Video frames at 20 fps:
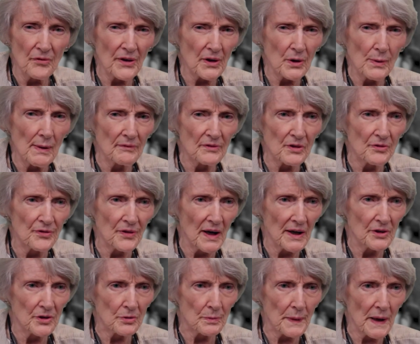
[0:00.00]
think you have to
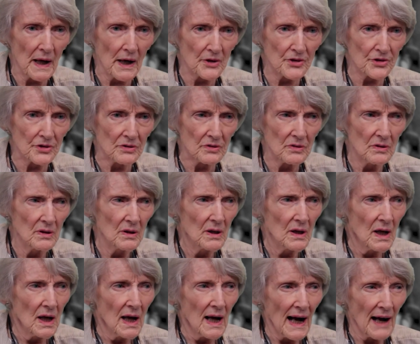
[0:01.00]
find your passion.
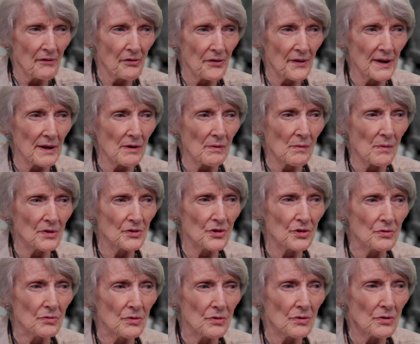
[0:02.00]
I think what
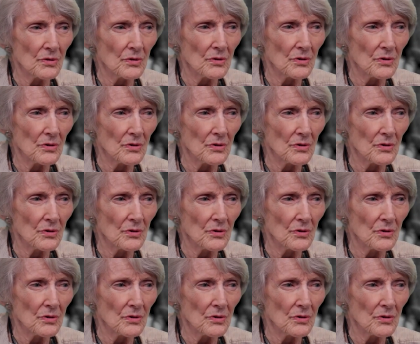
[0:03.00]
you